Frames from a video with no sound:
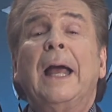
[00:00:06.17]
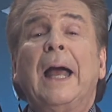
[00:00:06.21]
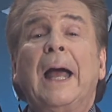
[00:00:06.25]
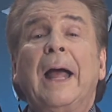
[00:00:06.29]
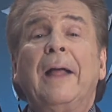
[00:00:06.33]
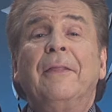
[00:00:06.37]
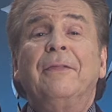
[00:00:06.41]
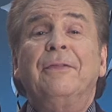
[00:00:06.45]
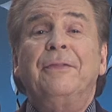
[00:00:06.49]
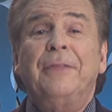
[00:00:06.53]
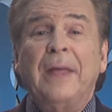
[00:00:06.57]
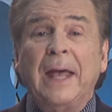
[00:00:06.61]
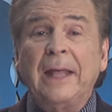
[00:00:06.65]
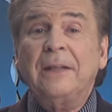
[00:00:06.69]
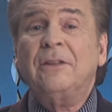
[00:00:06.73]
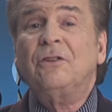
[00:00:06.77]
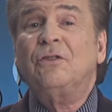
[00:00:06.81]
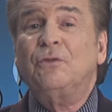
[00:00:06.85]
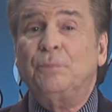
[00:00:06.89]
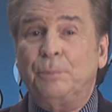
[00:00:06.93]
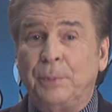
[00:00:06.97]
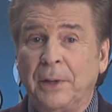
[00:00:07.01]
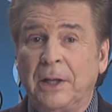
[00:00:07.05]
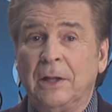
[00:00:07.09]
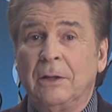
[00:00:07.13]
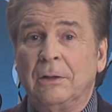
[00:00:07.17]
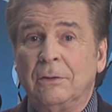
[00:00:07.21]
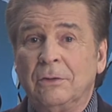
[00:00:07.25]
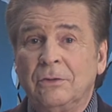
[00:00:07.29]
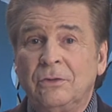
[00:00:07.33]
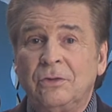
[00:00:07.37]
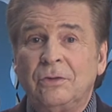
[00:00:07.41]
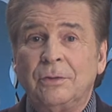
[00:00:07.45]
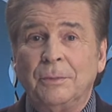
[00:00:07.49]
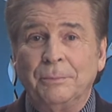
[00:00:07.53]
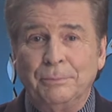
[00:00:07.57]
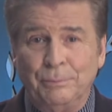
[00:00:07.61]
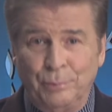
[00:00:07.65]
and that
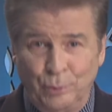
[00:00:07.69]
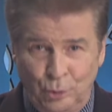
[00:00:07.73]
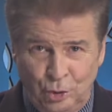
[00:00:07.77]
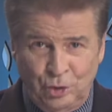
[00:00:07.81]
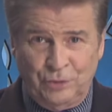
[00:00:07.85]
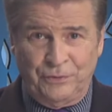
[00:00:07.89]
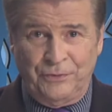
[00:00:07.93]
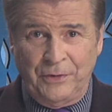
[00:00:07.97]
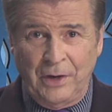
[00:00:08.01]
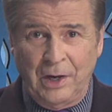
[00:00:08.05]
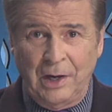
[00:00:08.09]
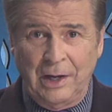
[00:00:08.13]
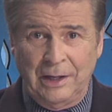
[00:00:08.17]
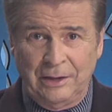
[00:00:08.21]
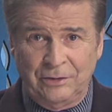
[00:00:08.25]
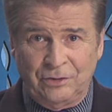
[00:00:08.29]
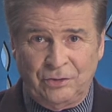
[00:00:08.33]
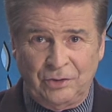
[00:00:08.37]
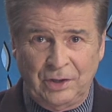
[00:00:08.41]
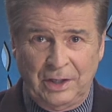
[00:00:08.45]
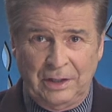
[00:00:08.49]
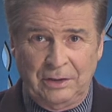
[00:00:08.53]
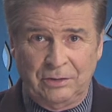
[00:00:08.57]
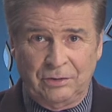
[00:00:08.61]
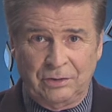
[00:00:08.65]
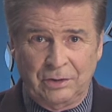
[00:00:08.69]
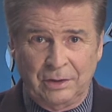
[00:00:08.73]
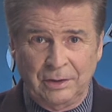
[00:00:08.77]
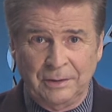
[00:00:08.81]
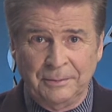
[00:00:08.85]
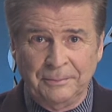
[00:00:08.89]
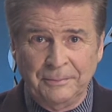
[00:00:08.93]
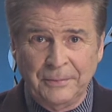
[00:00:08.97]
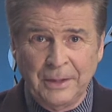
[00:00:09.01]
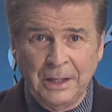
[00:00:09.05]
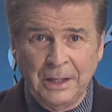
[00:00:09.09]
spells bushfire season.